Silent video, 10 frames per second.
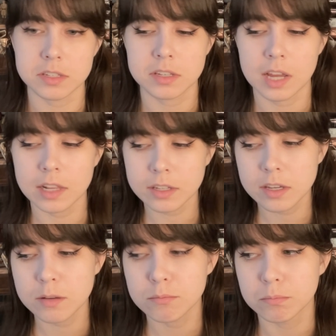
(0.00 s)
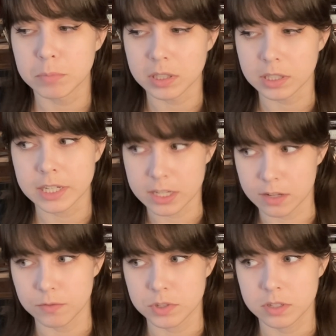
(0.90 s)
Skelly
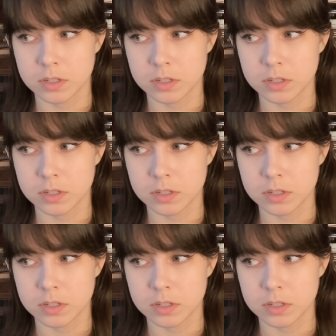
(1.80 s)
believes,